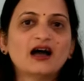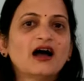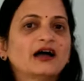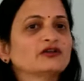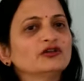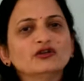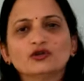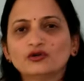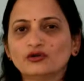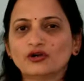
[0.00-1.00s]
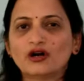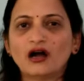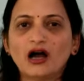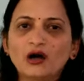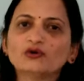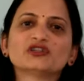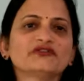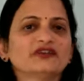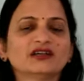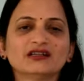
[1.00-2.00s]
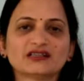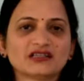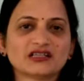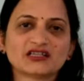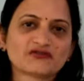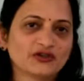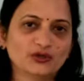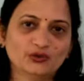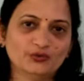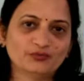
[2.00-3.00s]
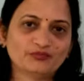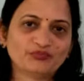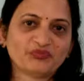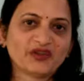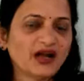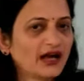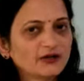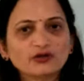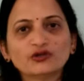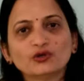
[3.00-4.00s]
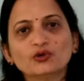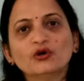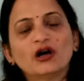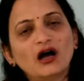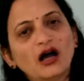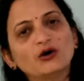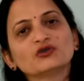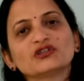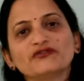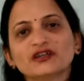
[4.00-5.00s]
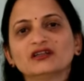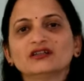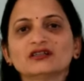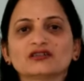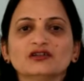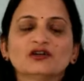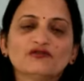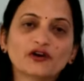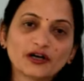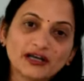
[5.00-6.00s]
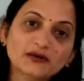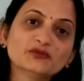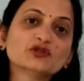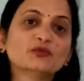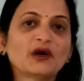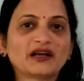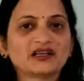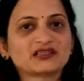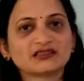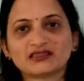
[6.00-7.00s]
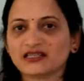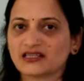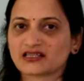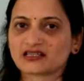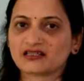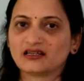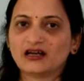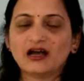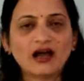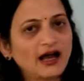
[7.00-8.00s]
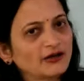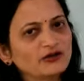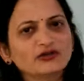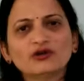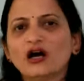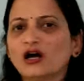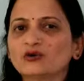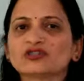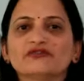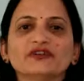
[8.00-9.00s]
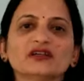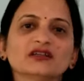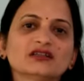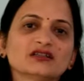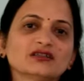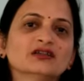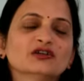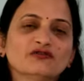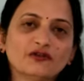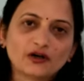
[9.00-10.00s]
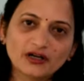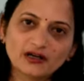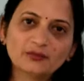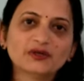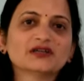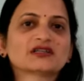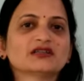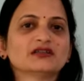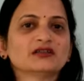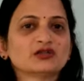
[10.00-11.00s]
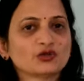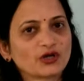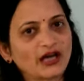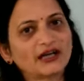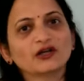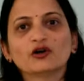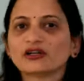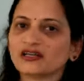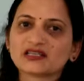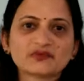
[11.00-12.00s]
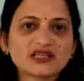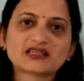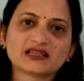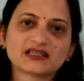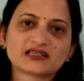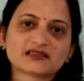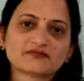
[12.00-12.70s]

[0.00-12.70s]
I don't know how difficult it is for you. I don't know how difficult for him to manage the things. I don't know how difficult for a person to carry on his business.